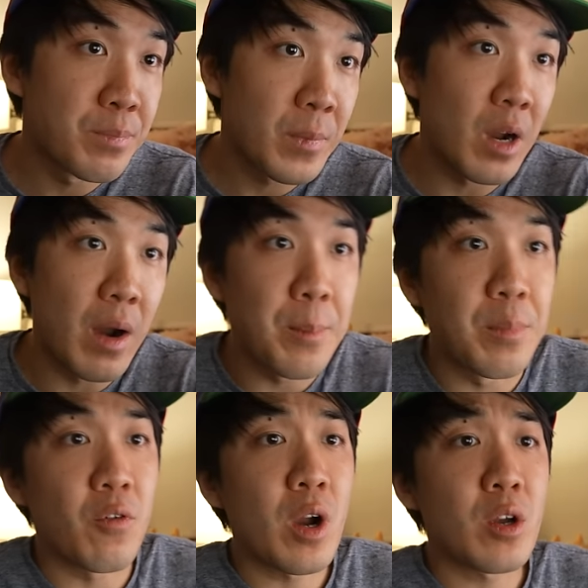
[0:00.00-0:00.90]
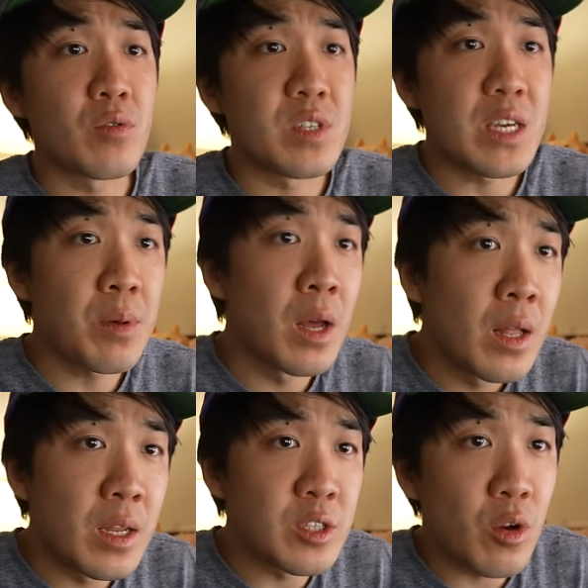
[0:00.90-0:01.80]
All right, before I go deep,
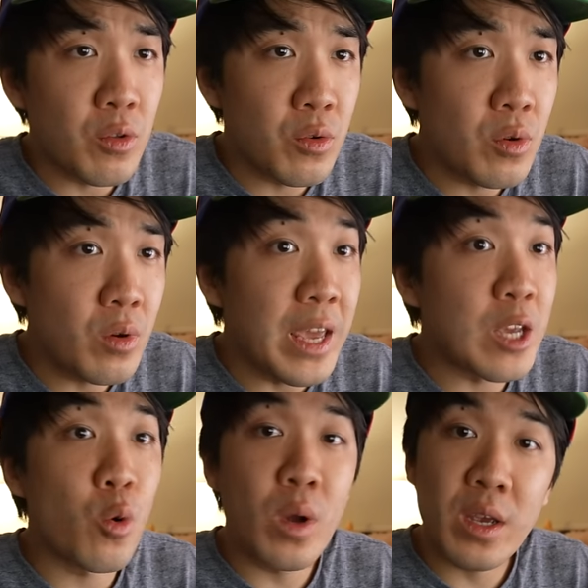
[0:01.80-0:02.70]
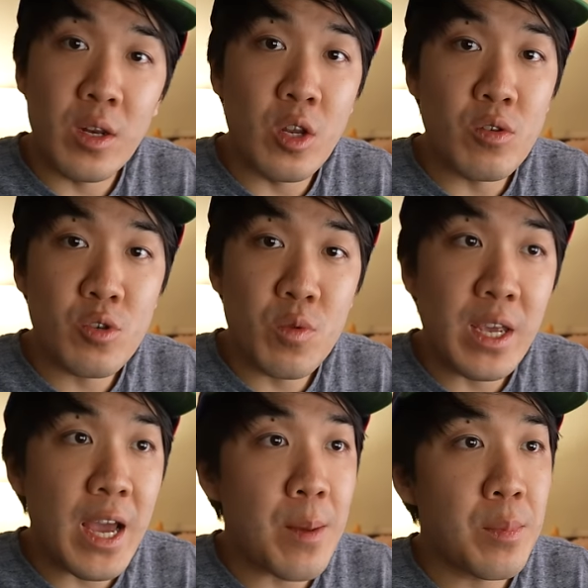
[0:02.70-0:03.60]
let's go through a quick news
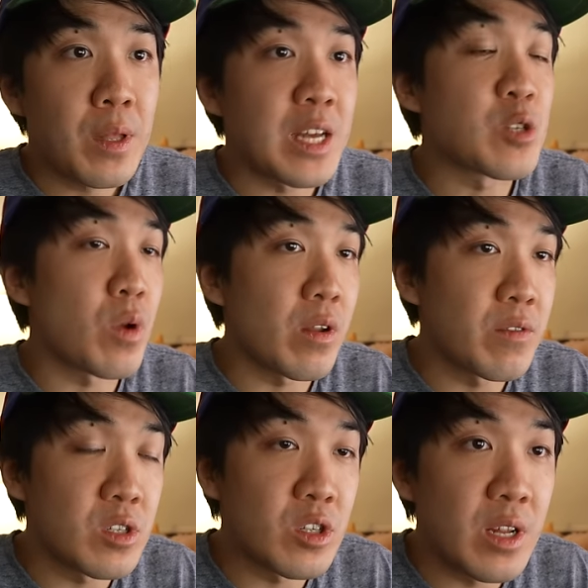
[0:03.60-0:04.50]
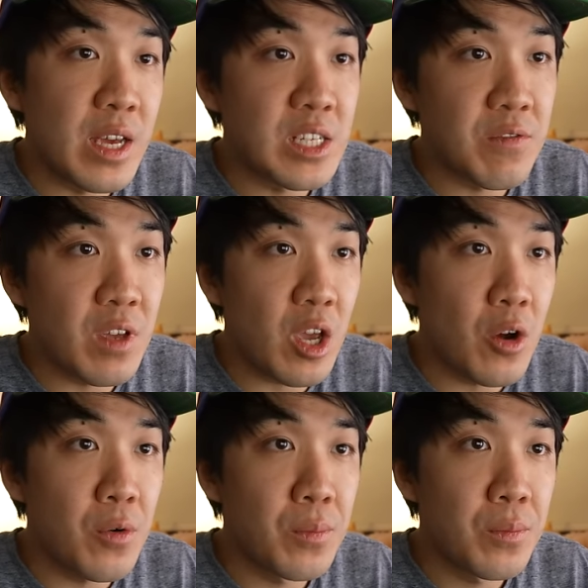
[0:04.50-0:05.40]
recap that's relevant to today's video.